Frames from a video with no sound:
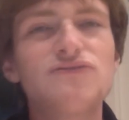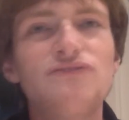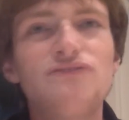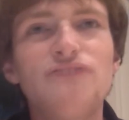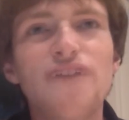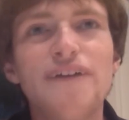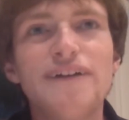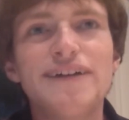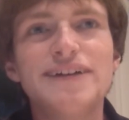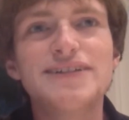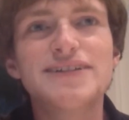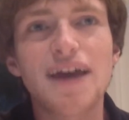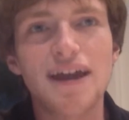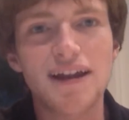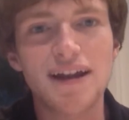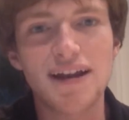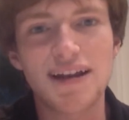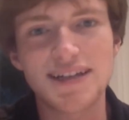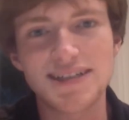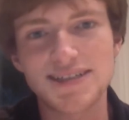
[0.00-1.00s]
very
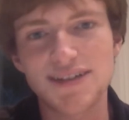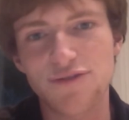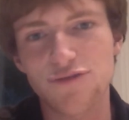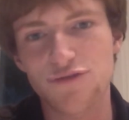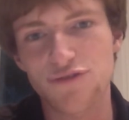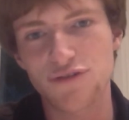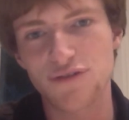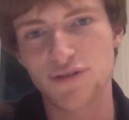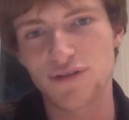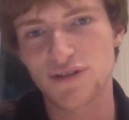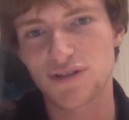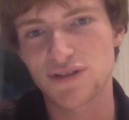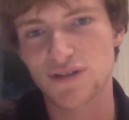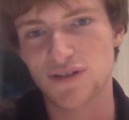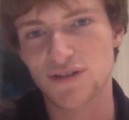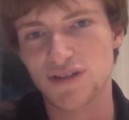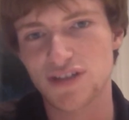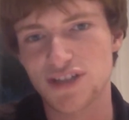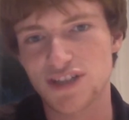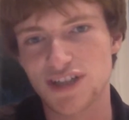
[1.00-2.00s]
subtly different
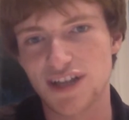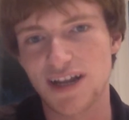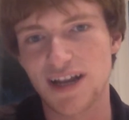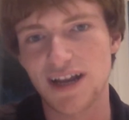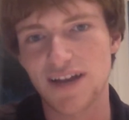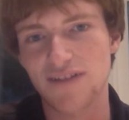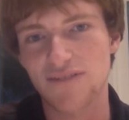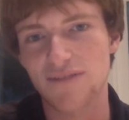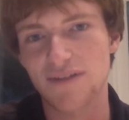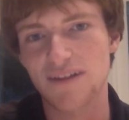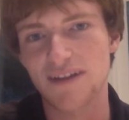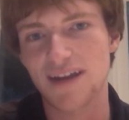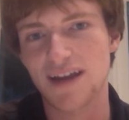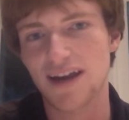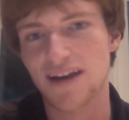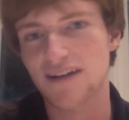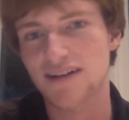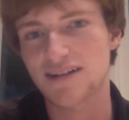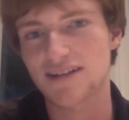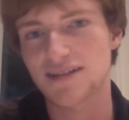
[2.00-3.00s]
Scottish dialect from other
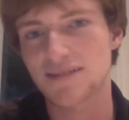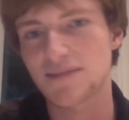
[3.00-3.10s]
characters.